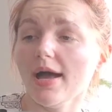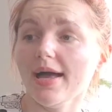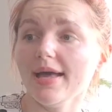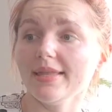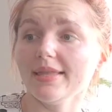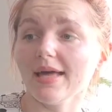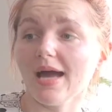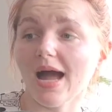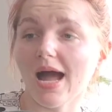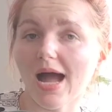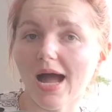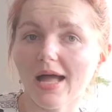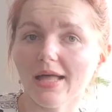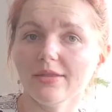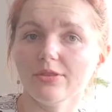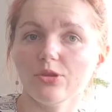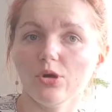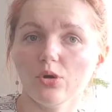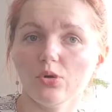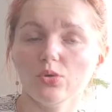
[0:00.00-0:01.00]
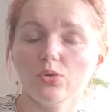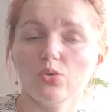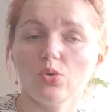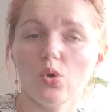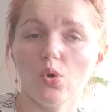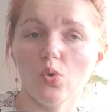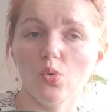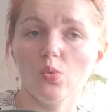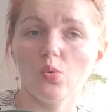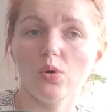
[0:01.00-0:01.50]
and I don't
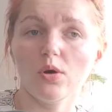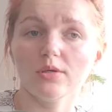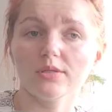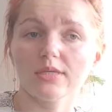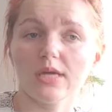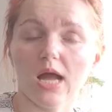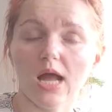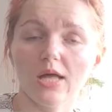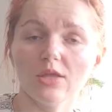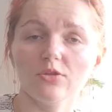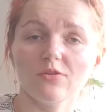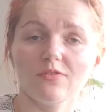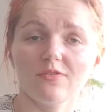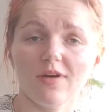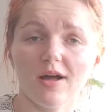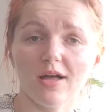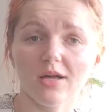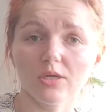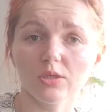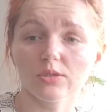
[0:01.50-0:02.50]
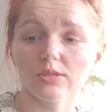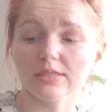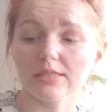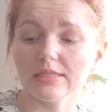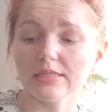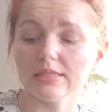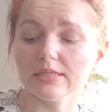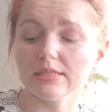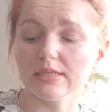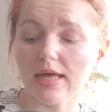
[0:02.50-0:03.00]
know what kind of Ficus
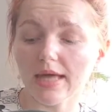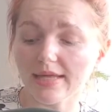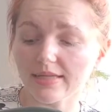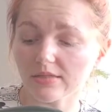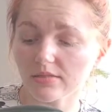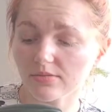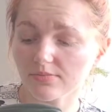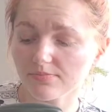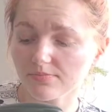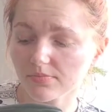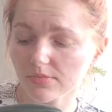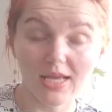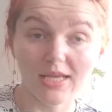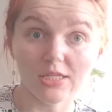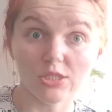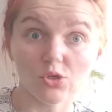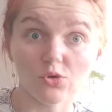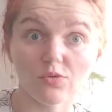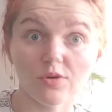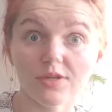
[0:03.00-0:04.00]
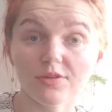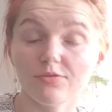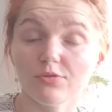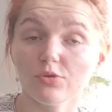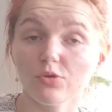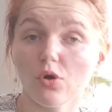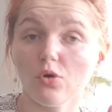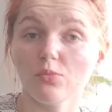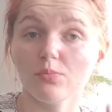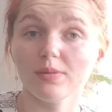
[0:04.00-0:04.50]
is that. So if
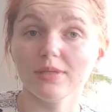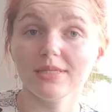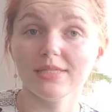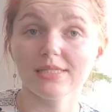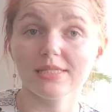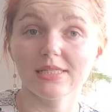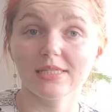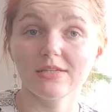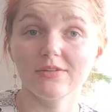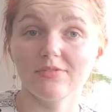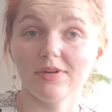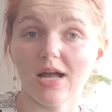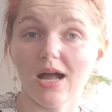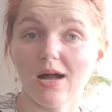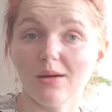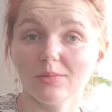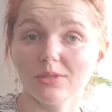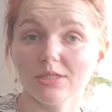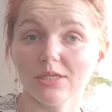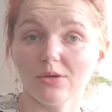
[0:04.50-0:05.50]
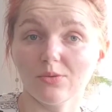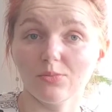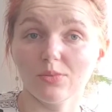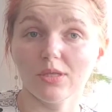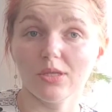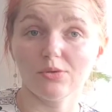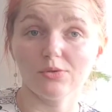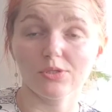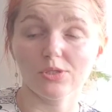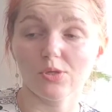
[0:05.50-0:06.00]
you know, please leave a comment down
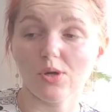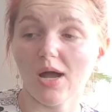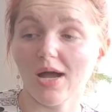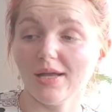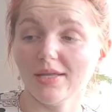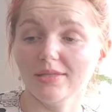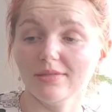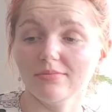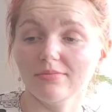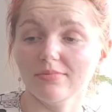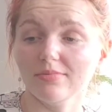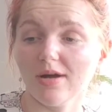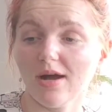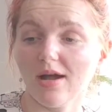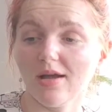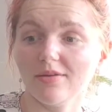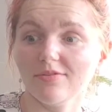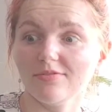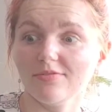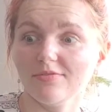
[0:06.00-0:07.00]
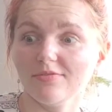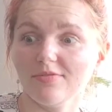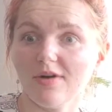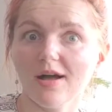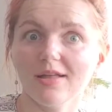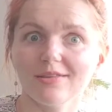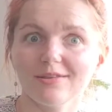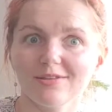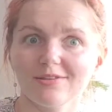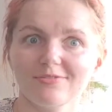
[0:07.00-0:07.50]
below so I
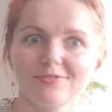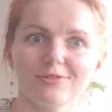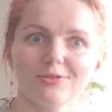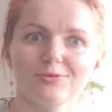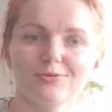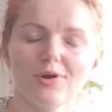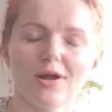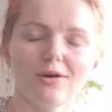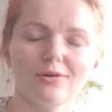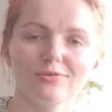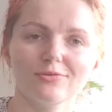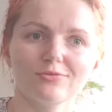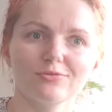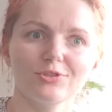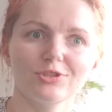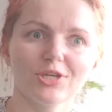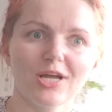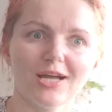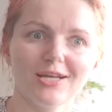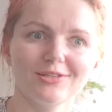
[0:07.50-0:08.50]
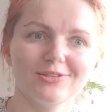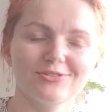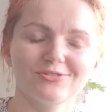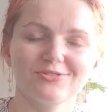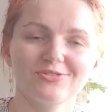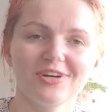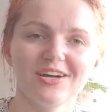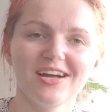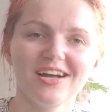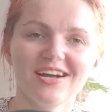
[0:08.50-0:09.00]
finally figure out which kind of
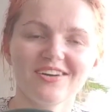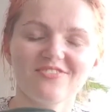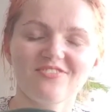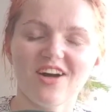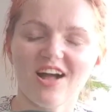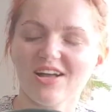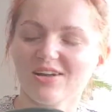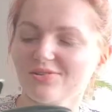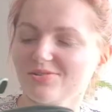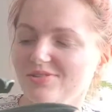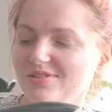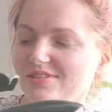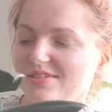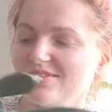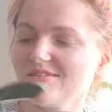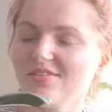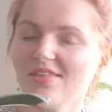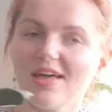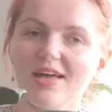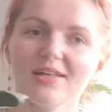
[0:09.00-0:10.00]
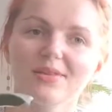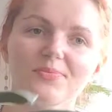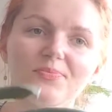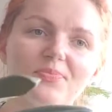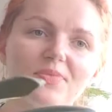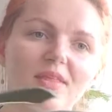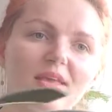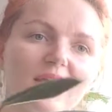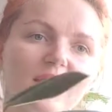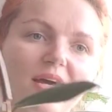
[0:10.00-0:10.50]
Ficus is that.
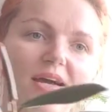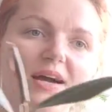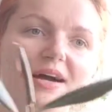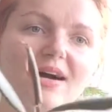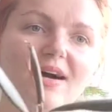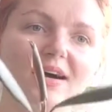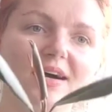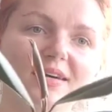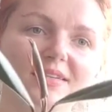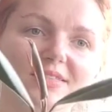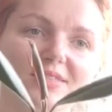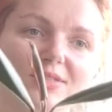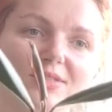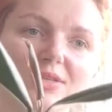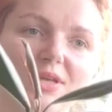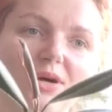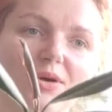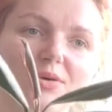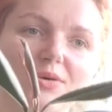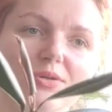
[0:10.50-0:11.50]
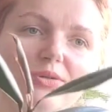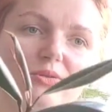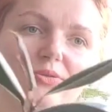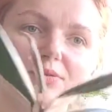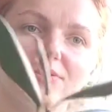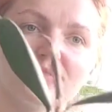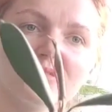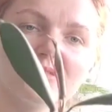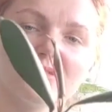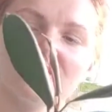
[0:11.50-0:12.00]
So now it
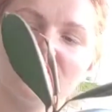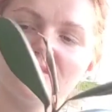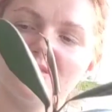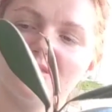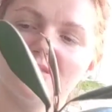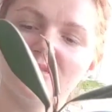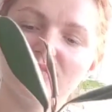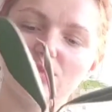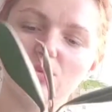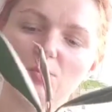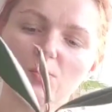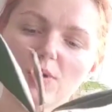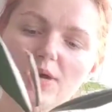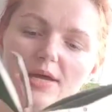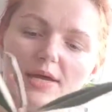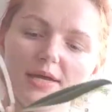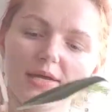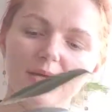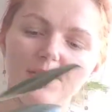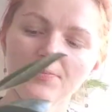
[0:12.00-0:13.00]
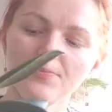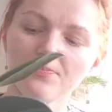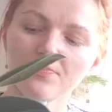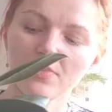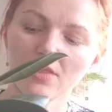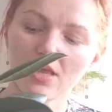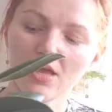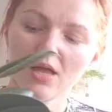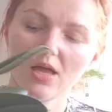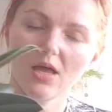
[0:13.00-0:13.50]
looks this way,
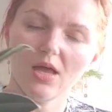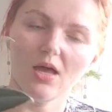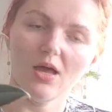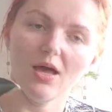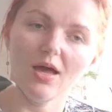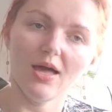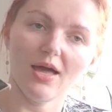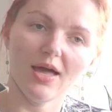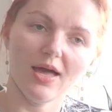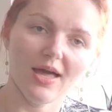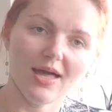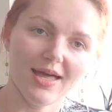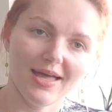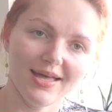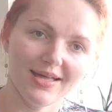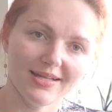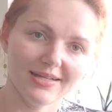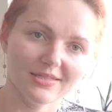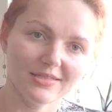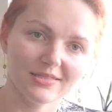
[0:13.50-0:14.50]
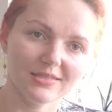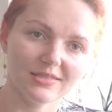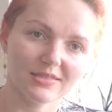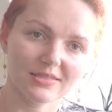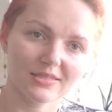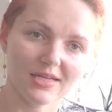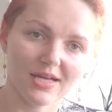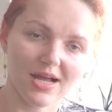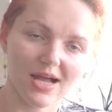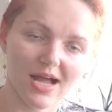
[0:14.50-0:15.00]
and
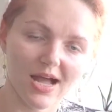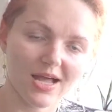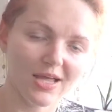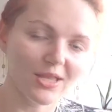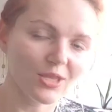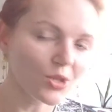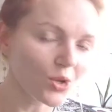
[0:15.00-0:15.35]
I